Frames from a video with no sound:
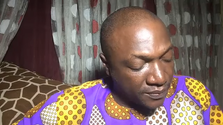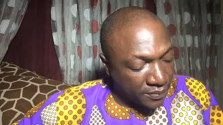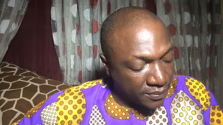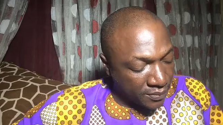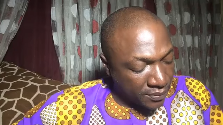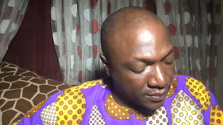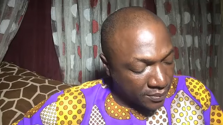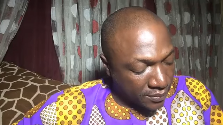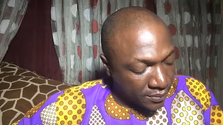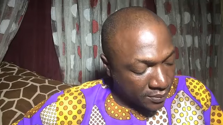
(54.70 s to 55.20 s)

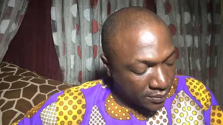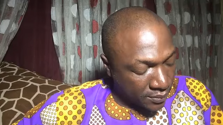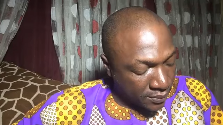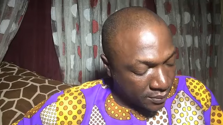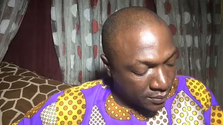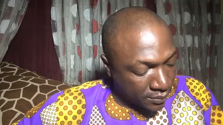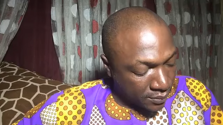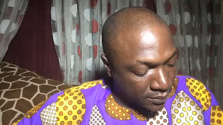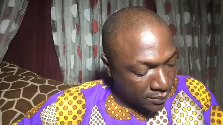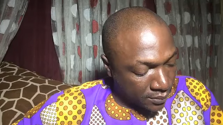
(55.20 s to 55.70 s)

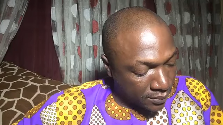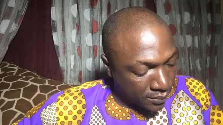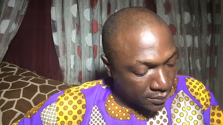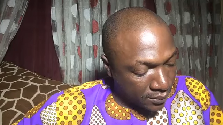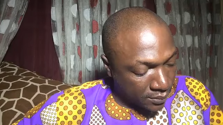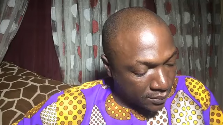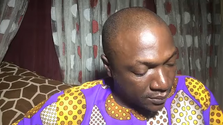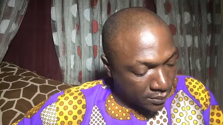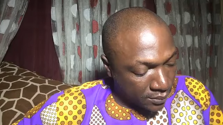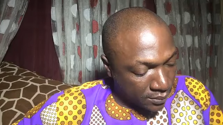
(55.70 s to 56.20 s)

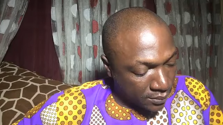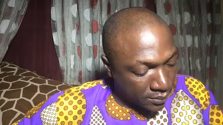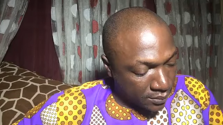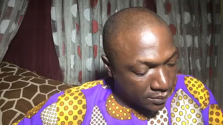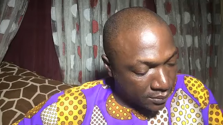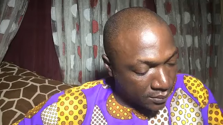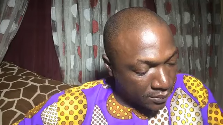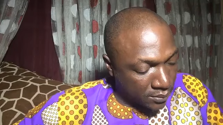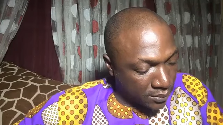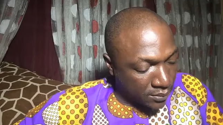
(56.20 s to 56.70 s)

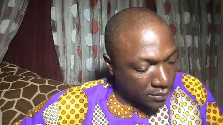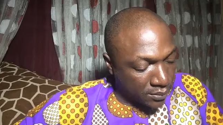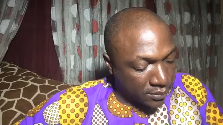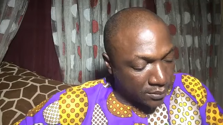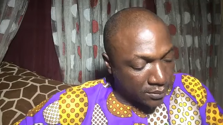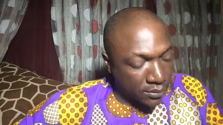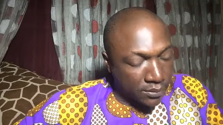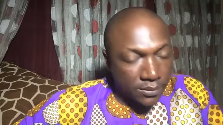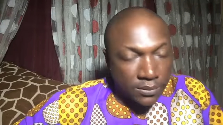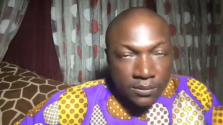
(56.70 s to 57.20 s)

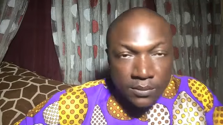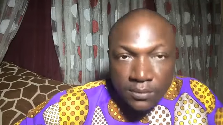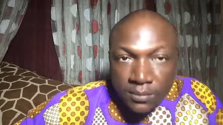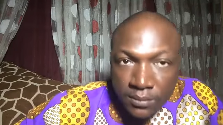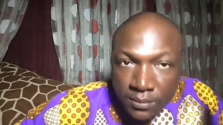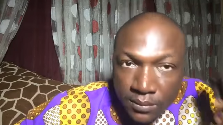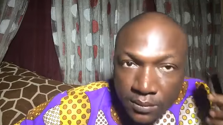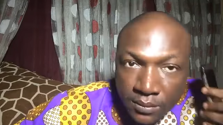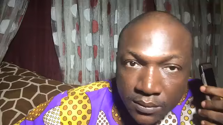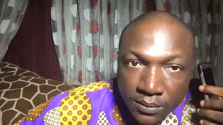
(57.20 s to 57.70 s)

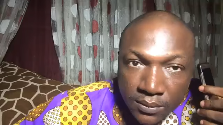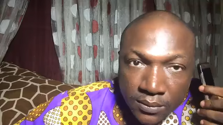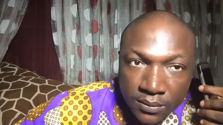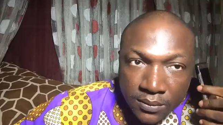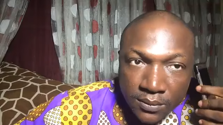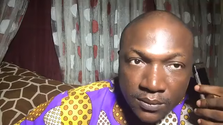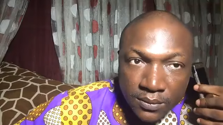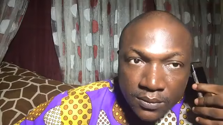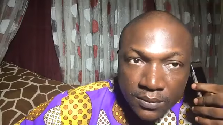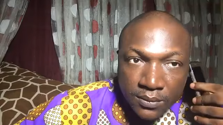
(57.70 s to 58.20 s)
(no one is talking)